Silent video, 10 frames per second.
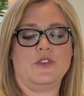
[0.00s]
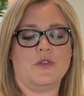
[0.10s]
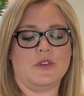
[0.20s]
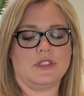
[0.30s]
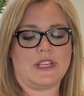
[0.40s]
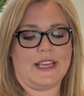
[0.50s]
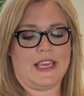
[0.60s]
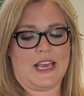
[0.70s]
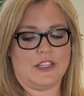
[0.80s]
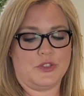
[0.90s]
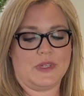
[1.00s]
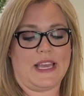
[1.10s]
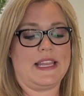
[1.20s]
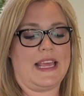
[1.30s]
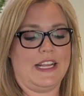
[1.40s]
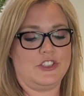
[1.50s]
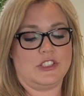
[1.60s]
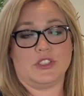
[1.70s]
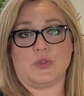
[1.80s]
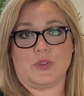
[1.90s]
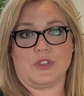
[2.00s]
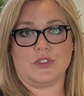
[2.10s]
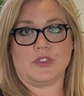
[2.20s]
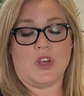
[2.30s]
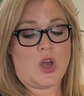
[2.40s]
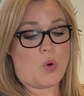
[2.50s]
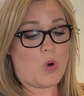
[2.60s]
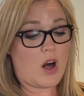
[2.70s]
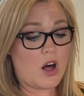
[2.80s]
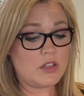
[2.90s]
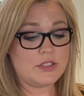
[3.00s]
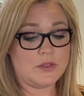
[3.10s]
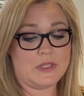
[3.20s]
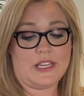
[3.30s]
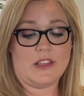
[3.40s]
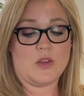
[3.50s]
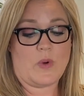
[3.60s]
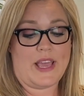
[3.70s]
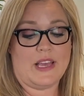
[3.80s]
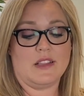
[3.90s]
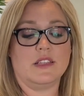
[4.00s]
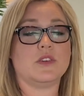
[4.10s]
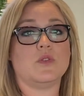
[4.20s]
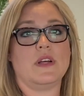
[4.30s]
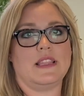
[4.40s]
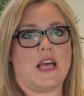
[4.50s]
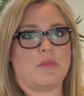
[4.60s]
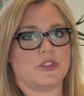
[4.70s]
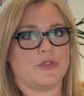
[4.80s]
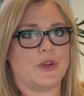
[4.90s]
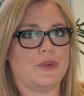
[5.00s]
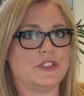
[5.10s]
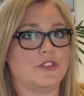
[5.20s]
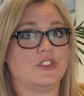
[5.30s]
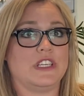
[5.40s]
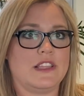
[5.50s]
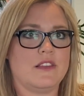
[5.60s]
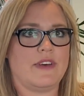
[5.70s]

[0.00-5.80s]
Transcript: neuropsychiatric and aging disorders, while also leading the way in clinical and laboratory research in the